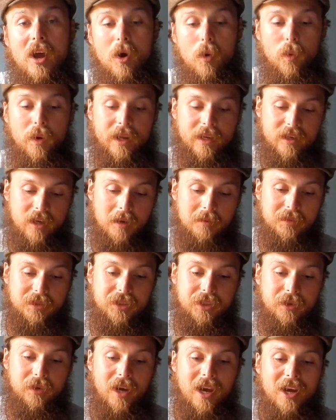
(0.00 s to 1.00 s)
when it comes
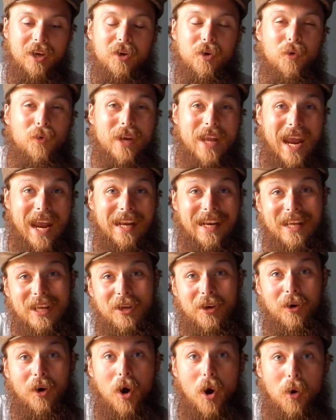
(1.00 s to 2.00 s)
to creating
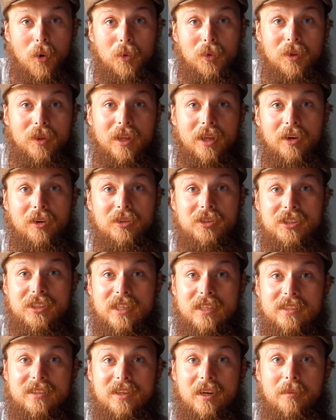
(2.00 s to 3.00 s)
your own little
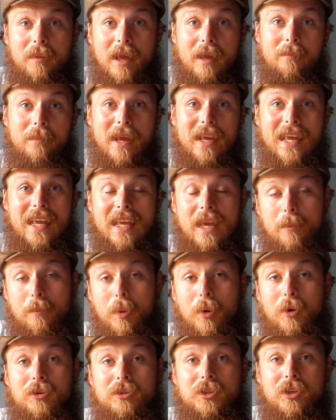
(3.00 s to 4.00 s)
system and making it
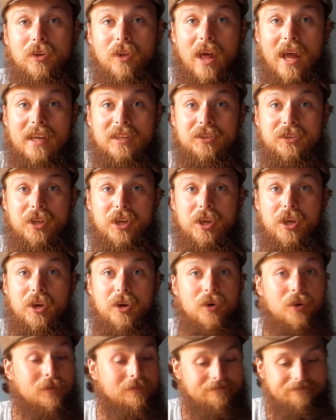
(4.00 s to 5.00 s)
personalized to
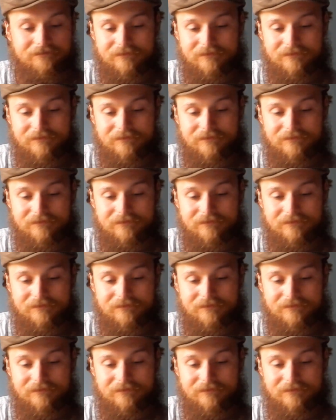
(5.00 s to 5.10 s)
you,